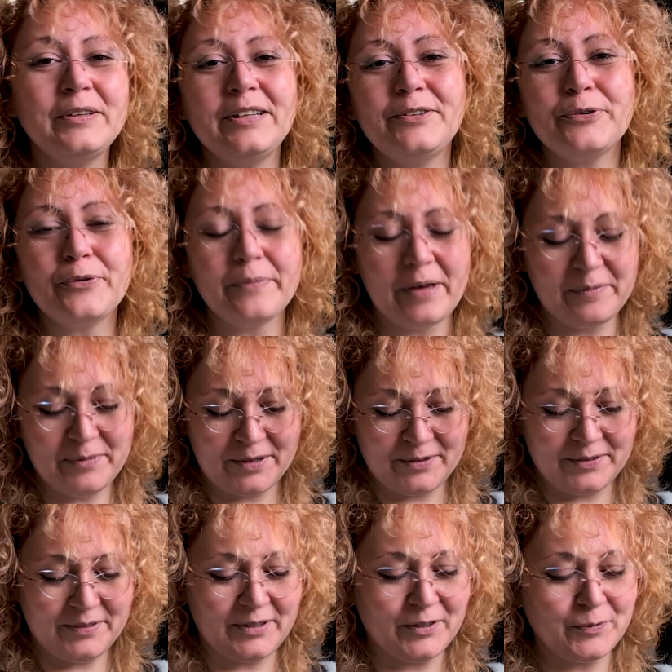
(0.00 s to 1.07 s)
we need to remember
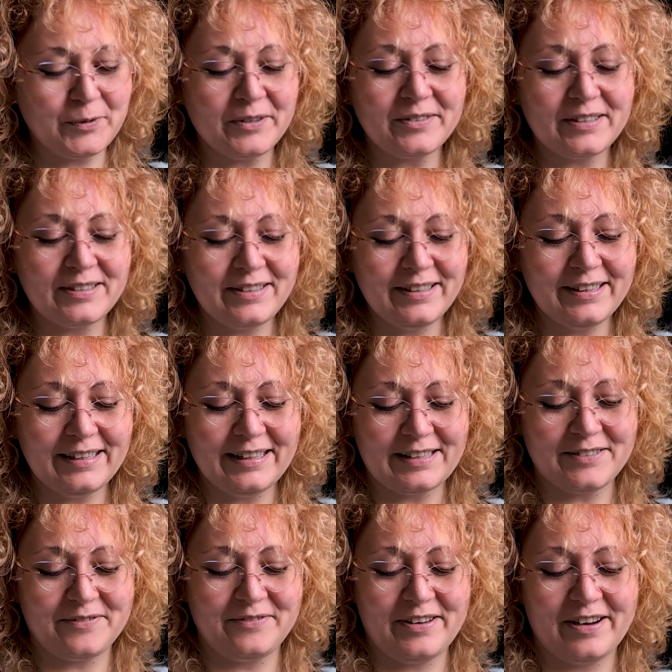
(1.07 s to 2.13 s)
those things, because I think it
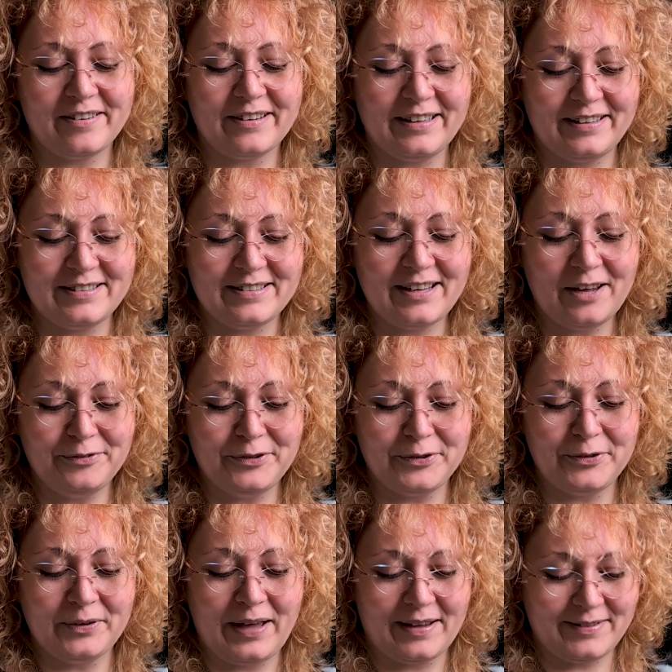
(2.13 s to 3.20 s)
gets very easy after
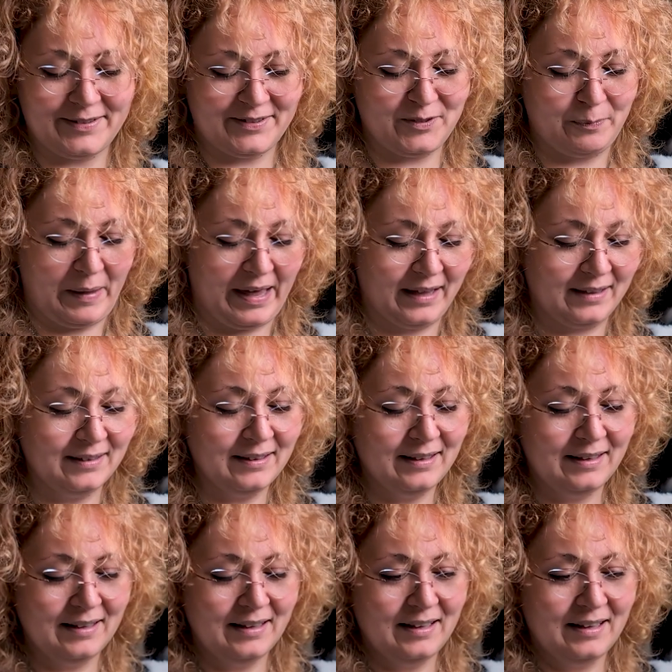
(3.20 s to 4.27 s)
you cast a spell
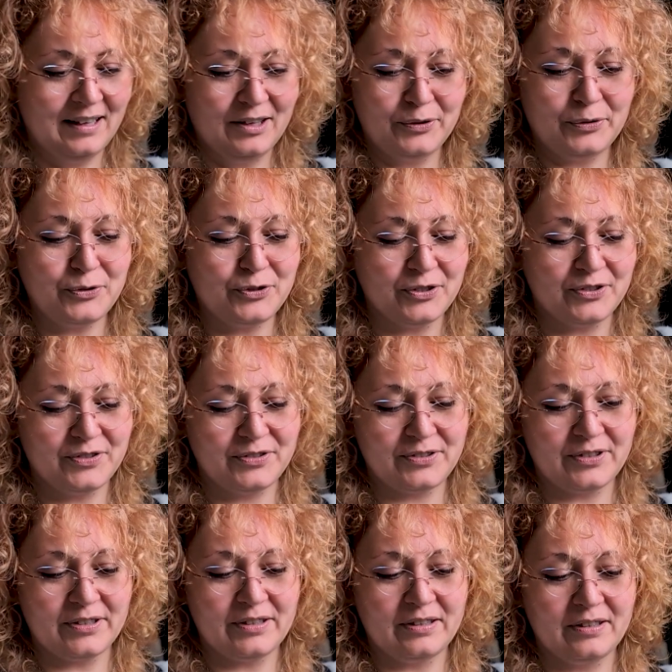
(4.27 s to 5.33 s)
to
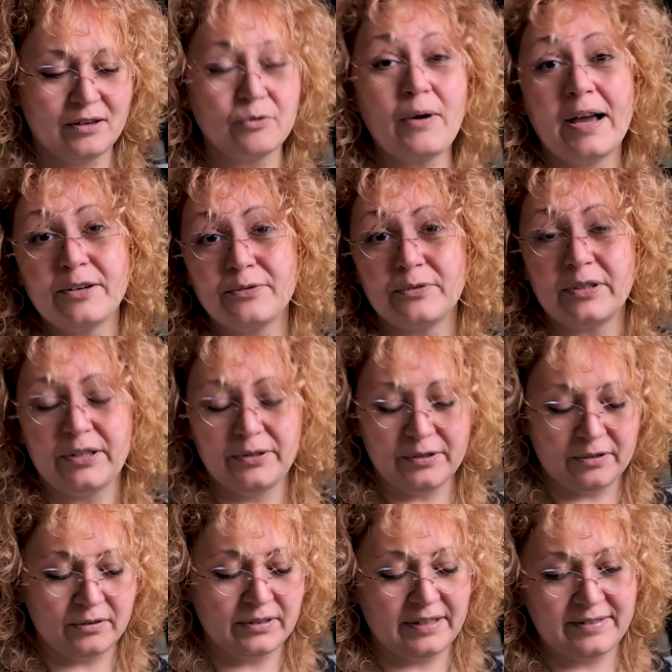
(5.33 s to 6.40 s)
just, rightfully, you
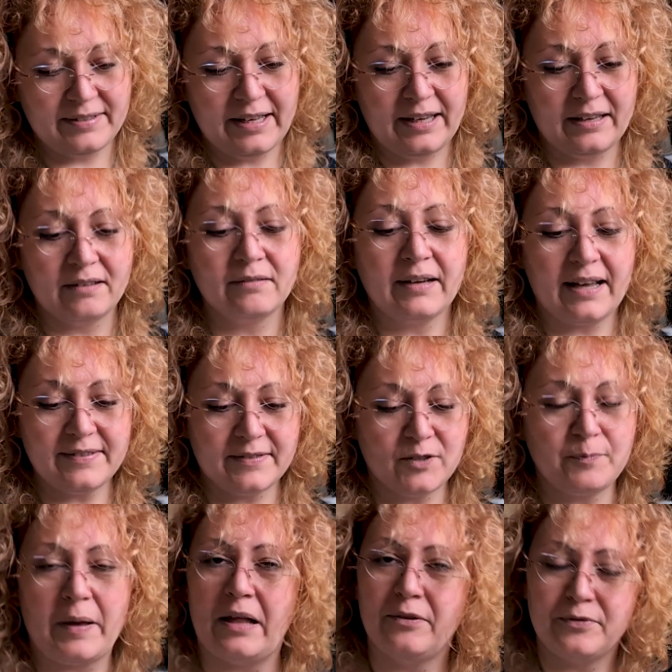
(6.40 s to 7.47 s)
know, they say, cast a
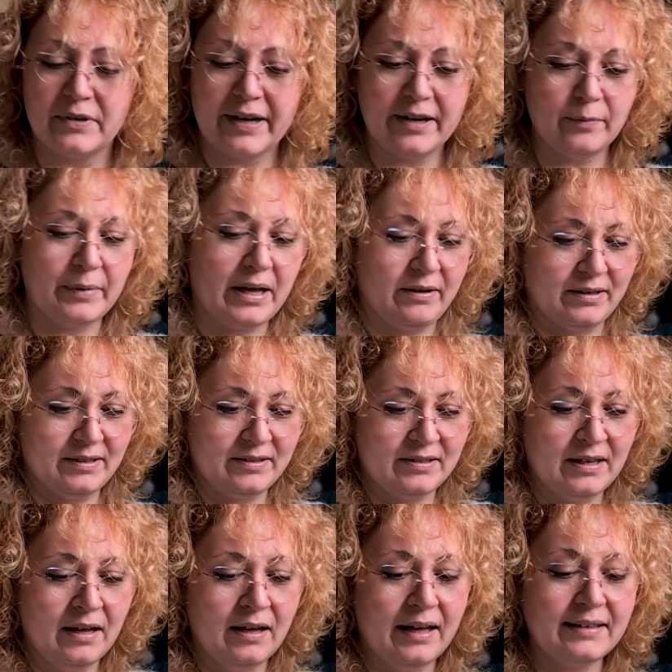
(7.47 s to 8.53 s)
spell, forget about
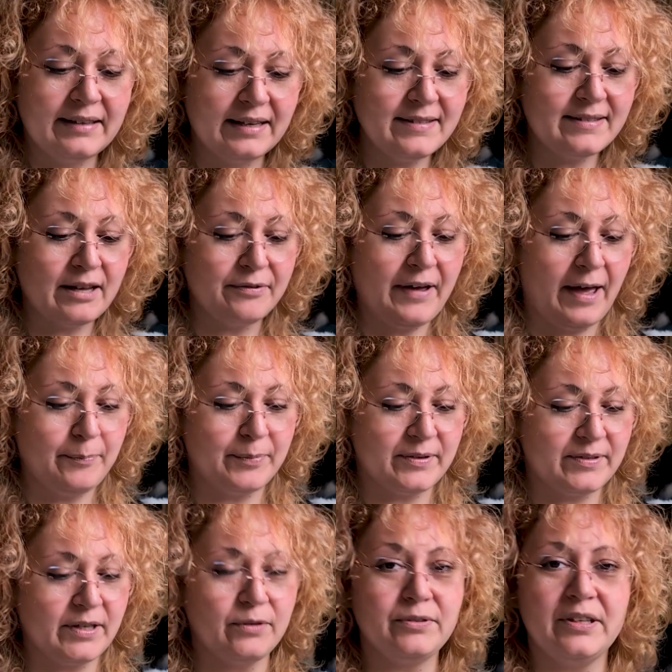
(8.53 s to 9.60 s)
it. And then stuff
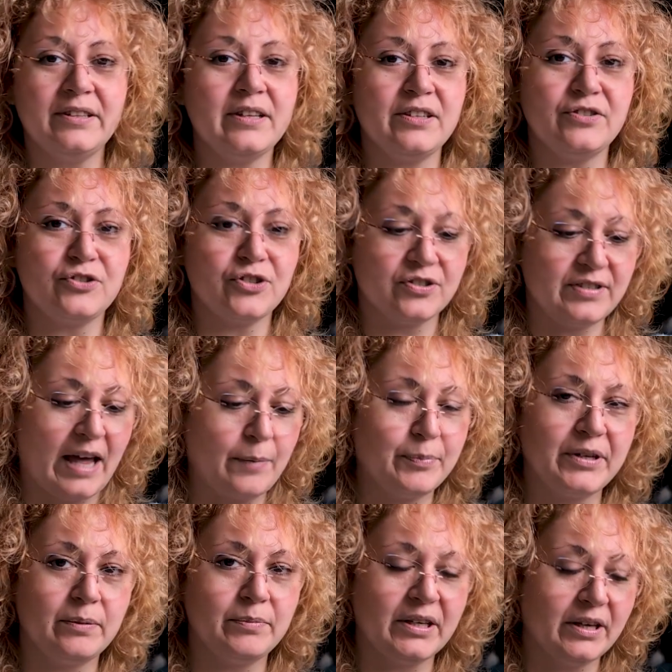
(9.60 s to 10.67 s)
happens and you think that it's just
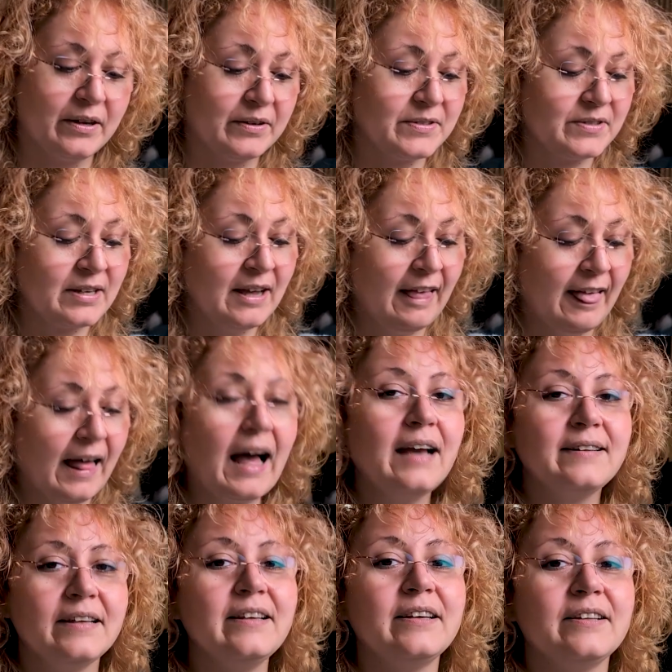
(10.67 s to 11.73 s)
happening because.
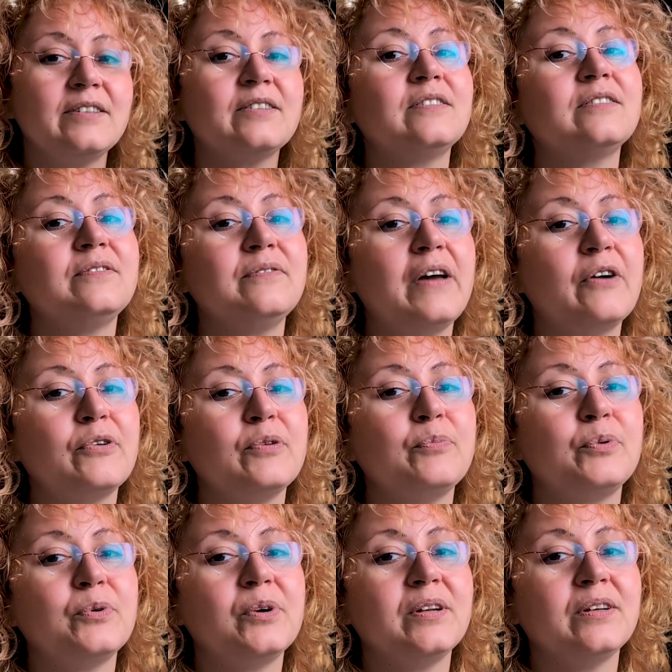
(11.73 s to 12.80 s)
I think it's very
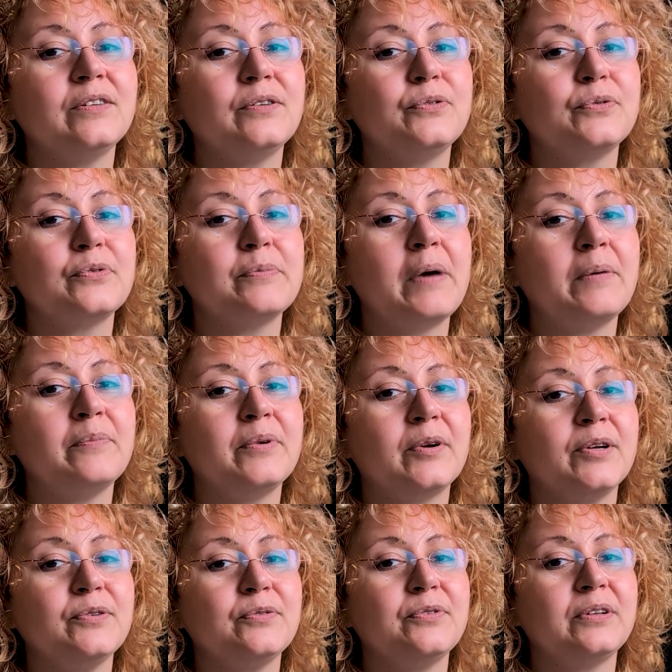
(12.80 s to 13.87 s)
important to remember
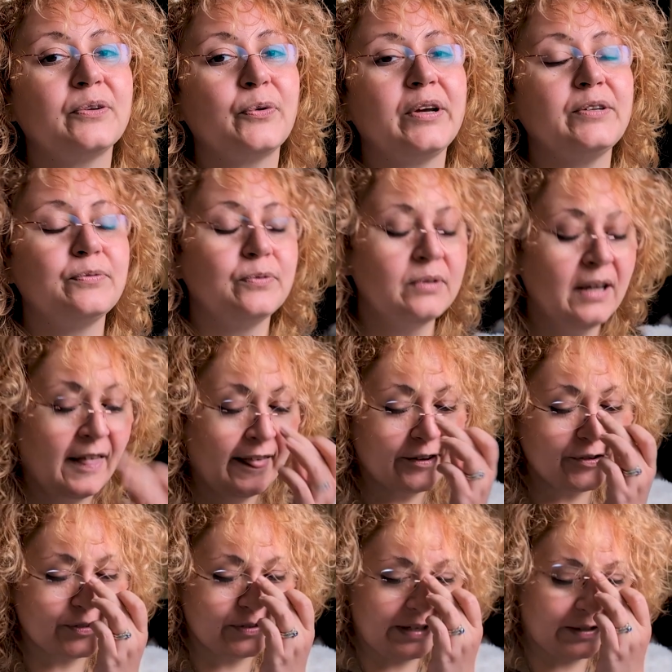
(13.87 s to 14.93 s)
and to feel grateful.
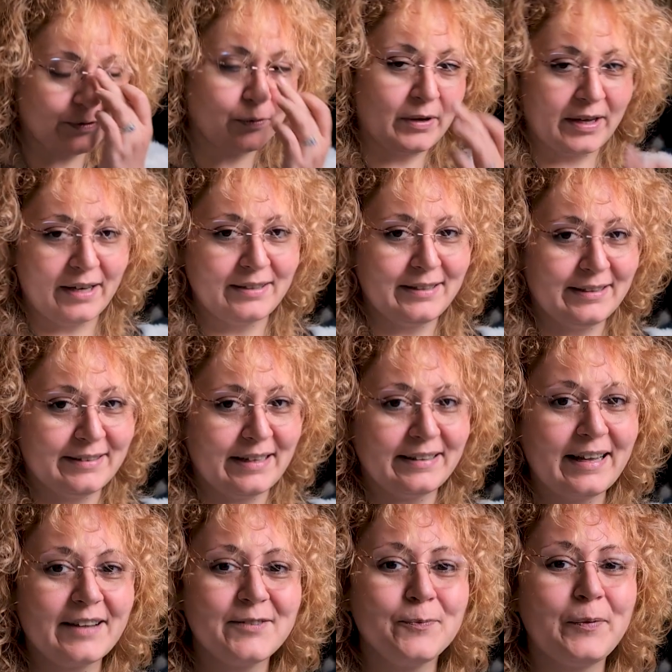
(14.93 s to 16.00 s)
So that's why I did that
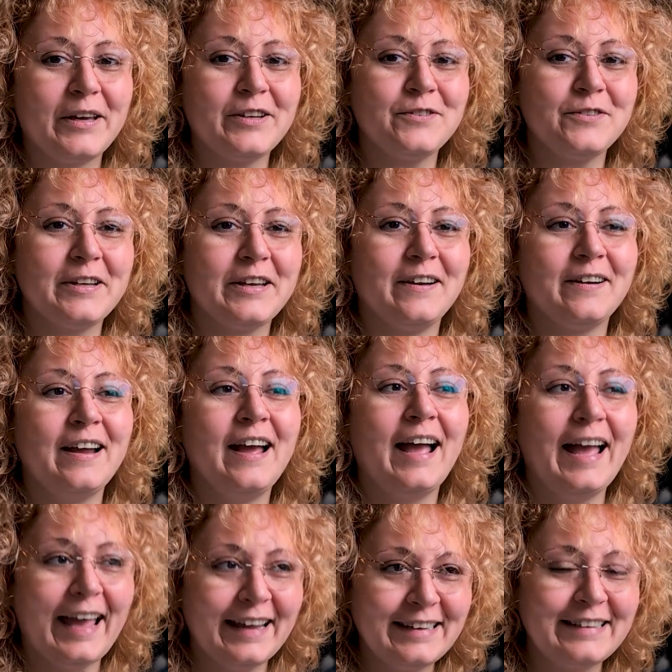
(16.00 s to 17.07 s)
last page there.
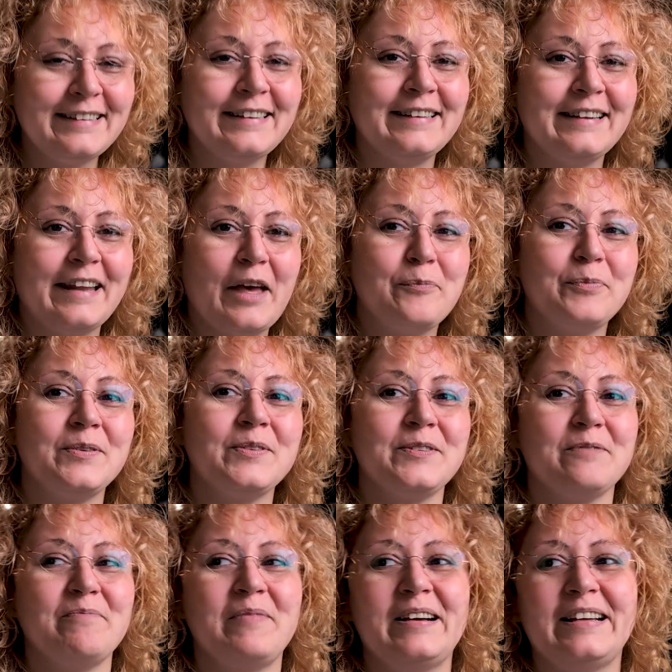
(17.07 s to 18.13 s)
Anything that
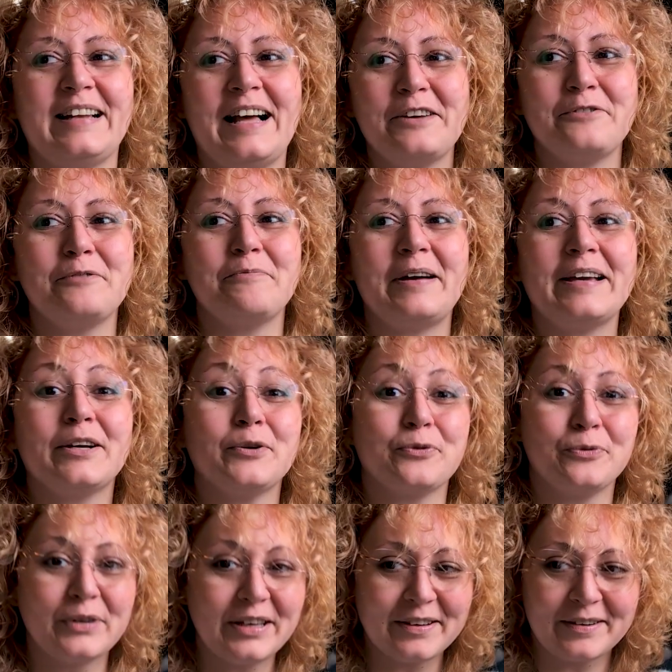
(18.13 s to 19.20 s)
happens in my life, in my
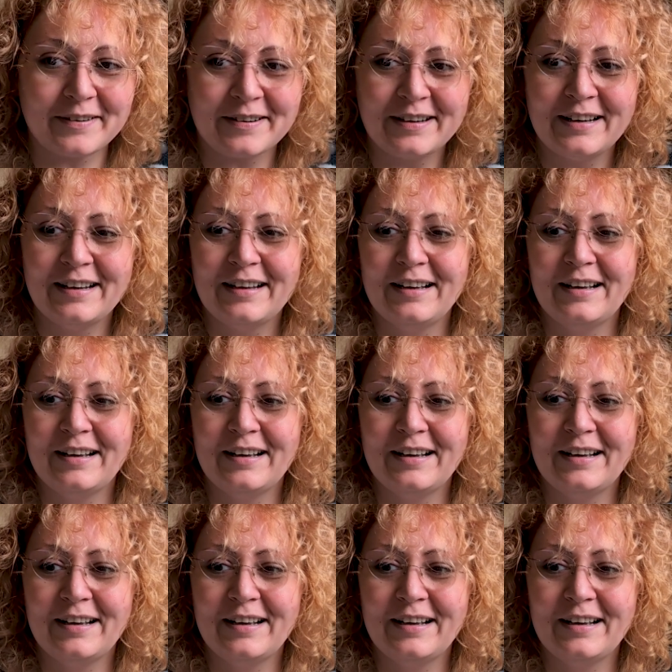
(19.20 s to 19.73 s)
career,